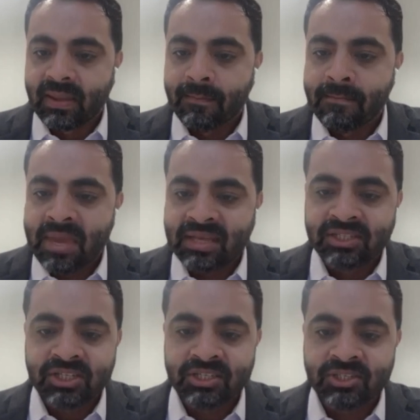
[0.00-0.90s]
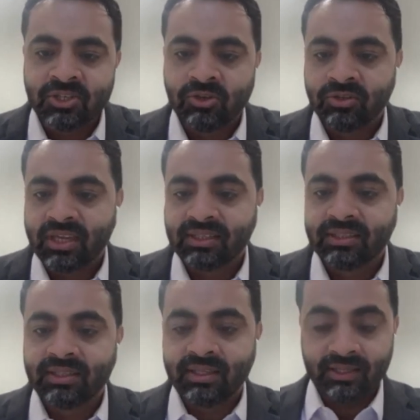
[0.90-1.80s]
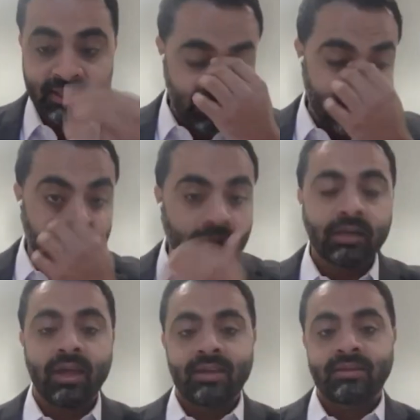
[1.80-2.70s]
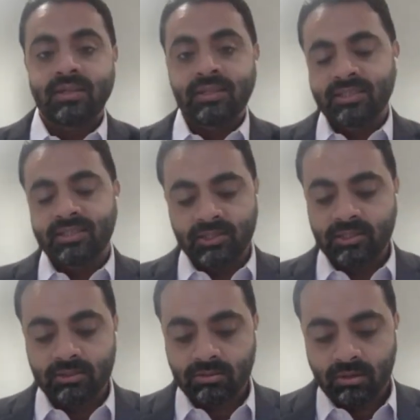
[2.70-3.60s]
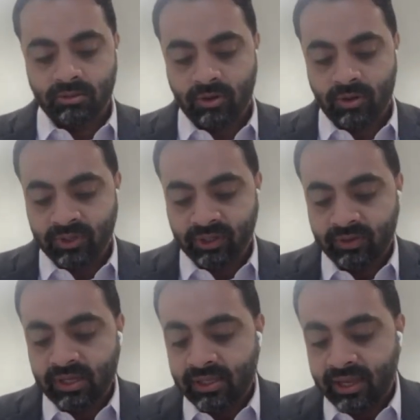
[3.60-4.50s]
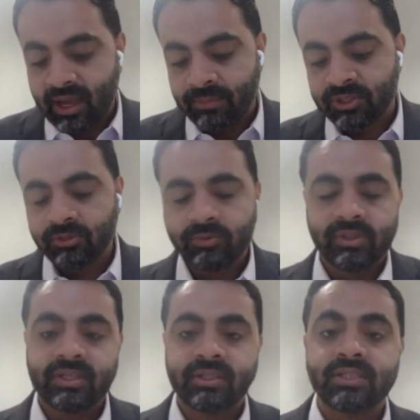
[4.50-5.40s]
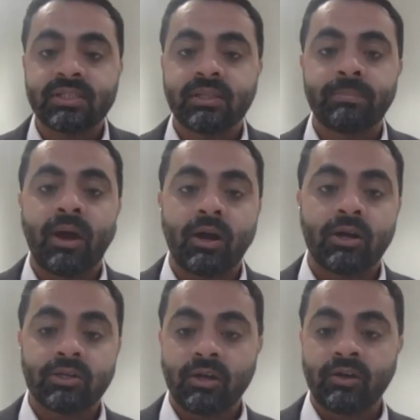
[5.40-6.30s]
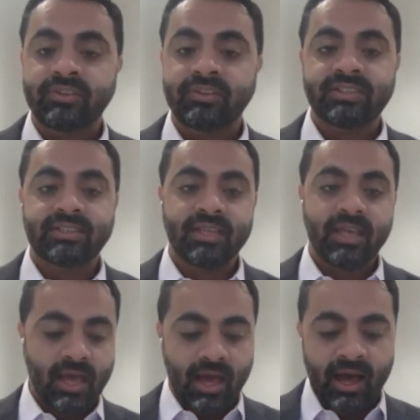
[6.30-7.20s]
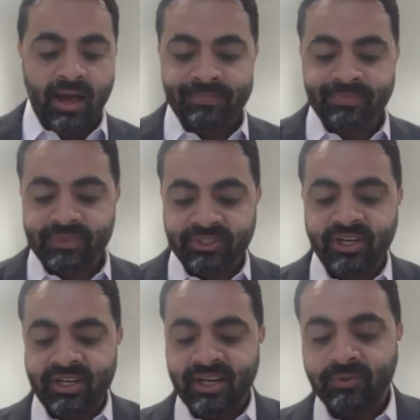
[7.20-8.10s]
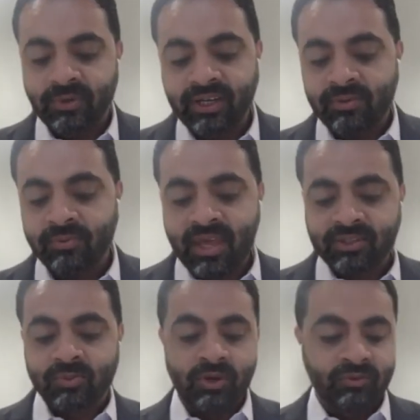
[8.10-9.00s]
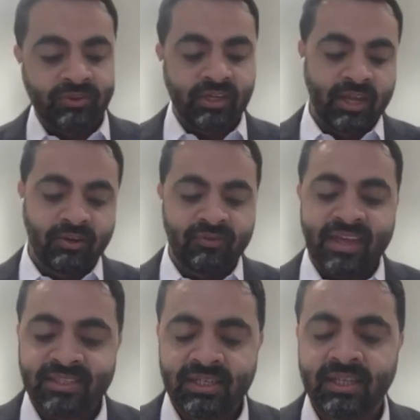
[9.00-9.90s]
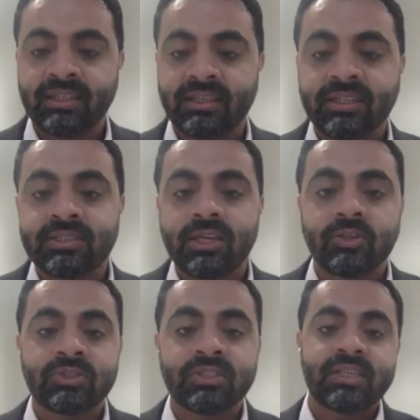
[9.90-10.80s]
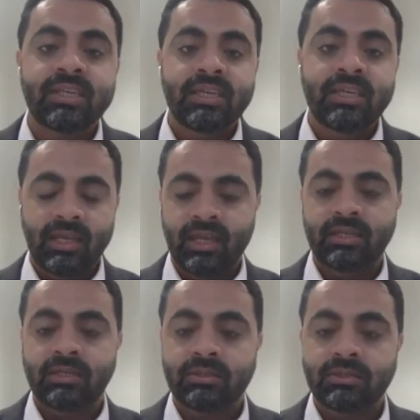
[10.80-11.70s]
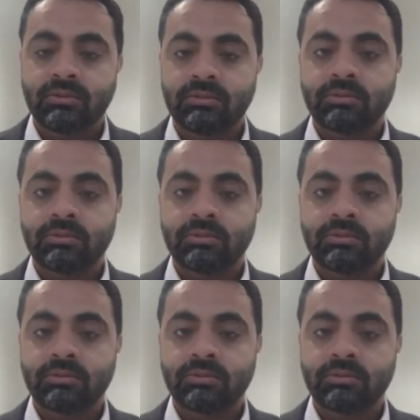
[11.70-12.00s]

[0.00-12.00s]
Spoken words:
mentions, you know, that there are, and this is, you know, I would agree, like absolutely they're still part of this trade network. And that's one of the kind of fascinating things that you see in